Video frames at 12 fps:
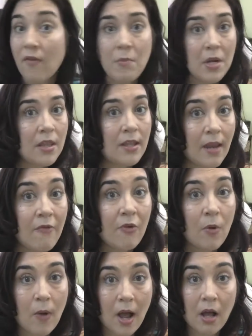haven't been in the game
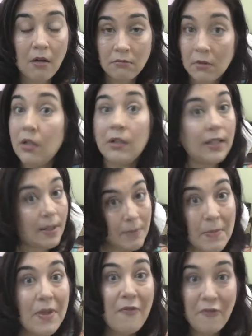for a while, let
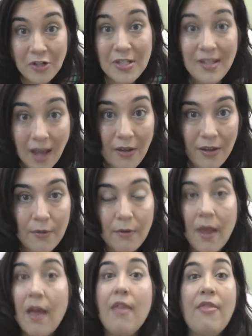me be the first to tell you
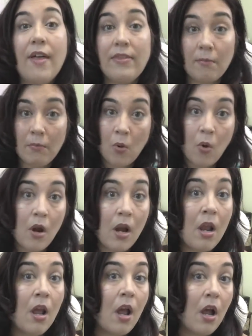that the
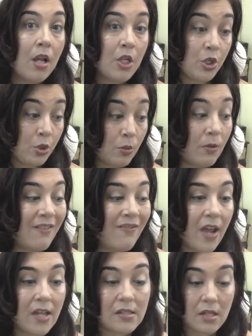more you
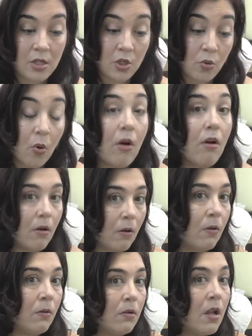invest in your
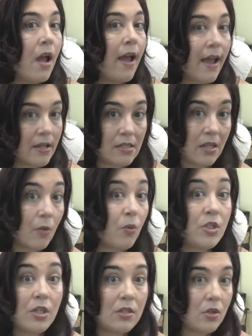own asset,
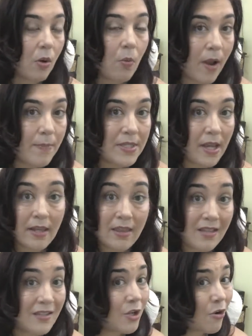which is your website,
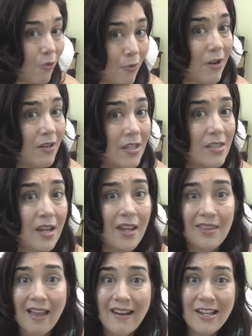that's your real
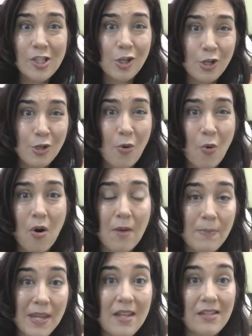estate, that is your
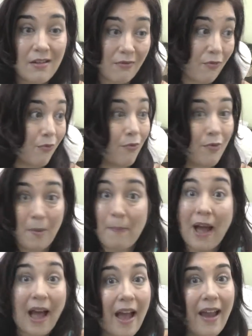piece of the
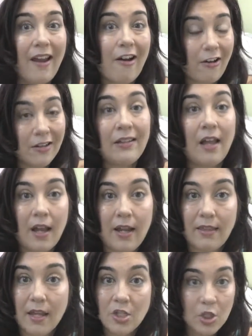pie
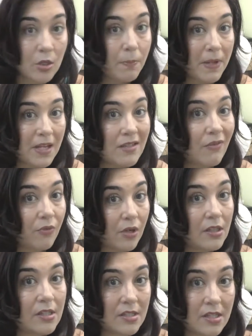online, that is your piece of
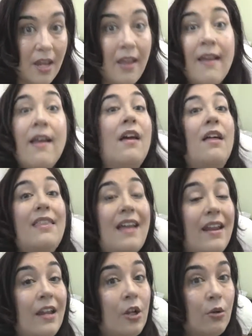real estate
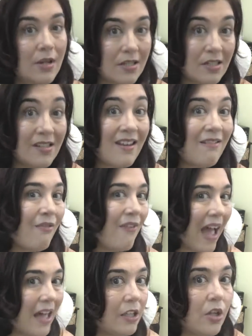that increases in
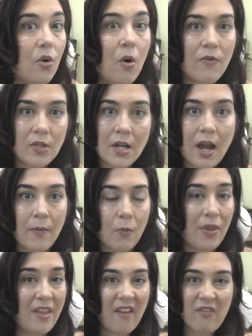value over time
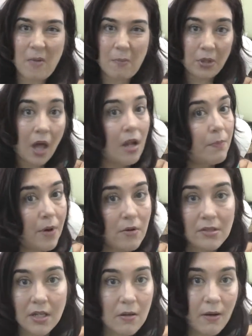with every blog
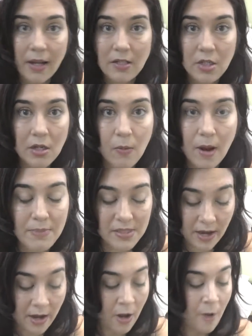post that you add to your
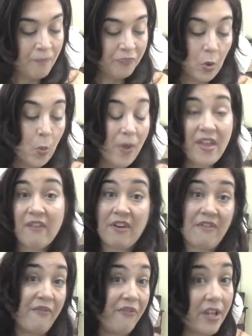website, with
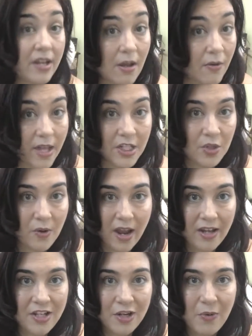every video that you
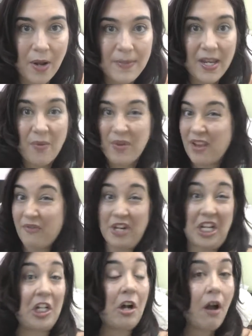add to your website, with
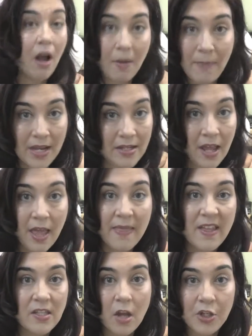every comment
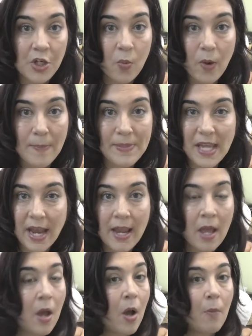that's on your website.
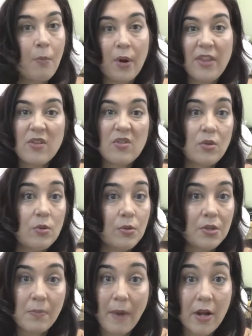Boy, those
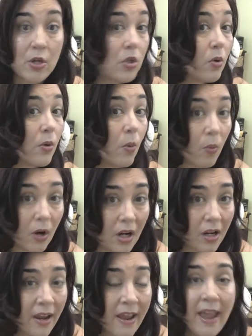Google spiders go to
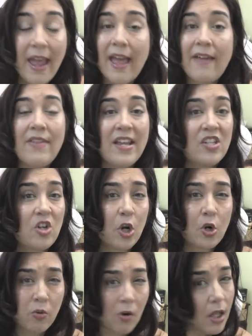work and they
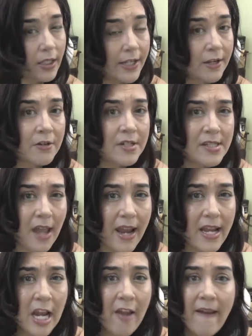start crawling your
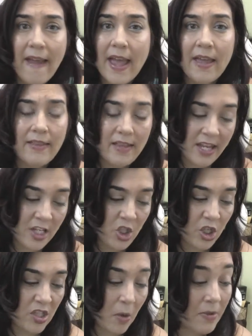site, and it
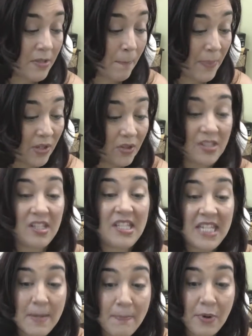just builds
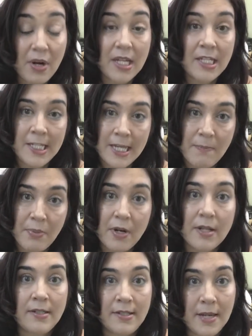deeper and
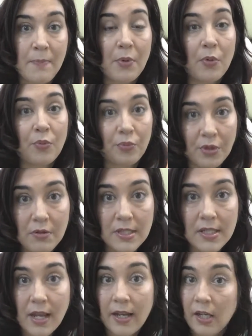deeper
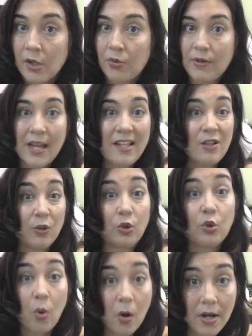roots, and it creates
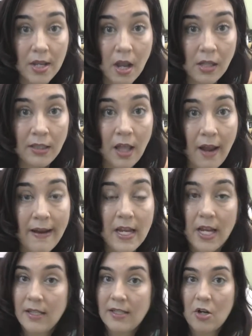authority
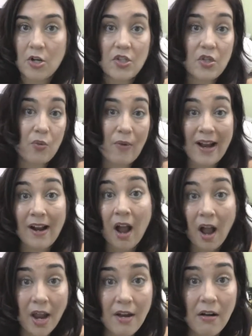online. It starts to rank
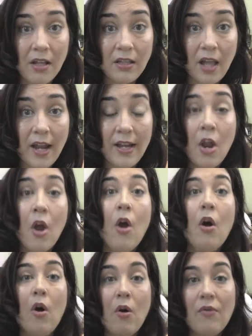higher online
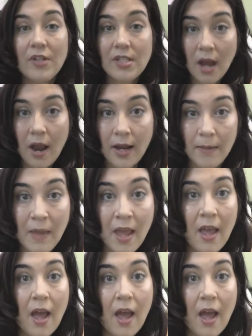over time.